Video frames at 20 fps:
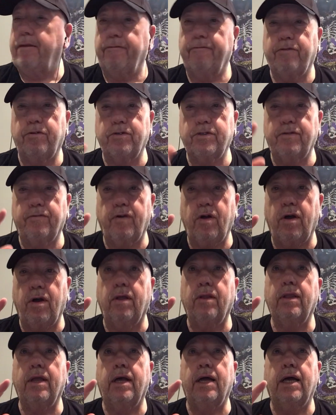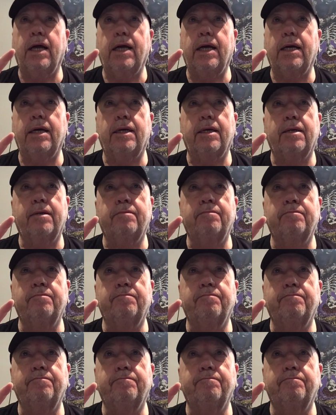First of all,
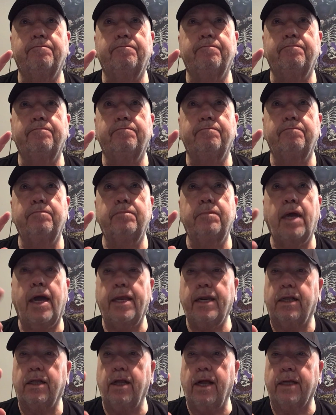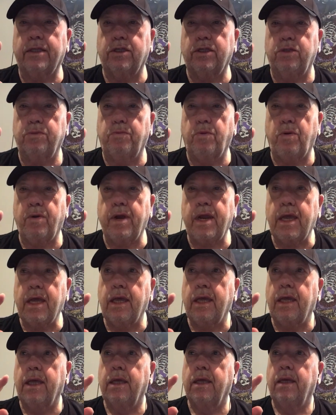9 o'clock this
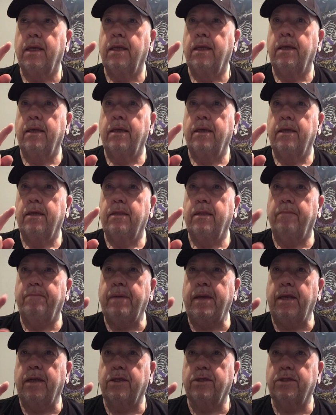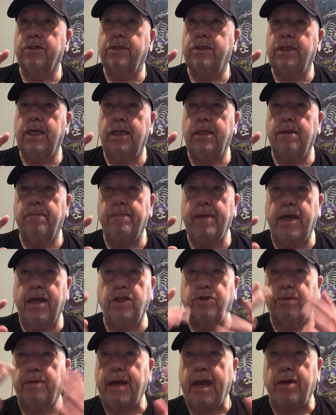morning, the Beatles did the
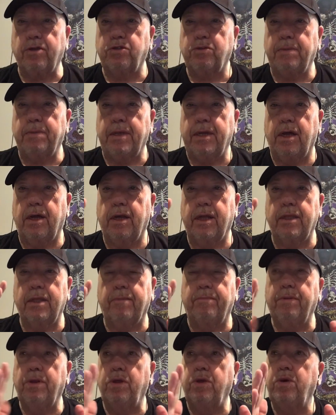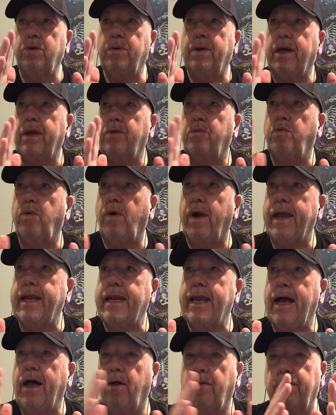major announcement on the blue and
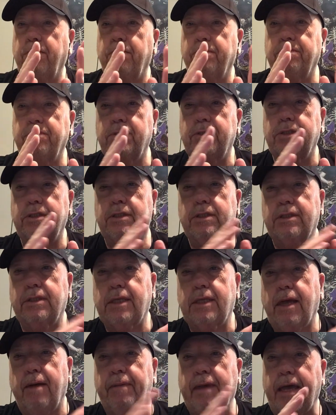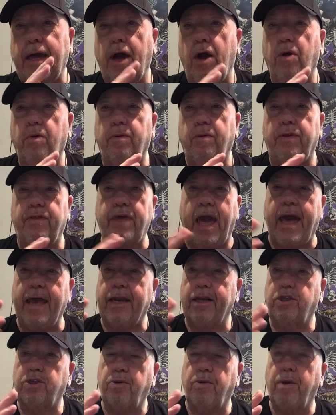white albums coming out with
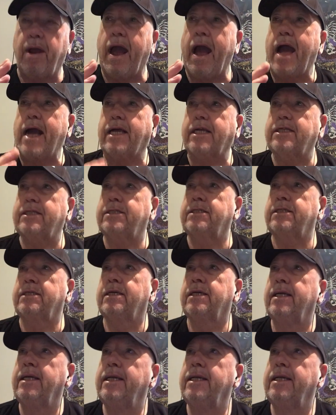added tracks.